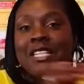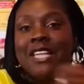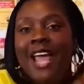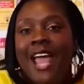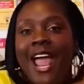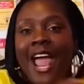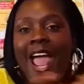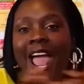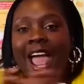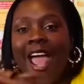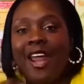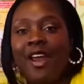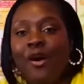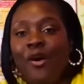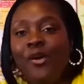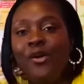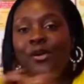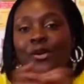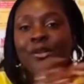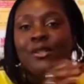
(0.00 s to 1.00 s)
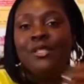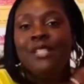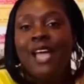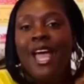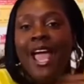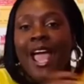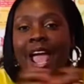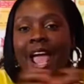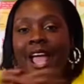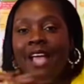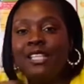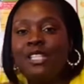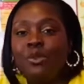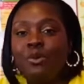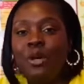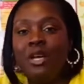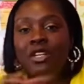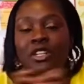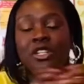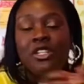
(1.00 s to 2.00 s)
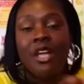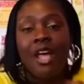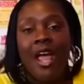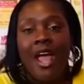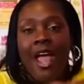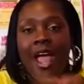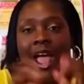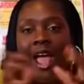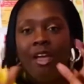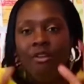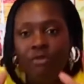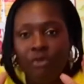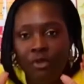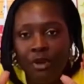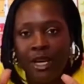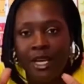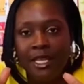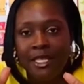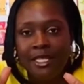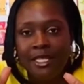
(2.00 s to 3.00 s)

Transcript: and hold and swish and freeze.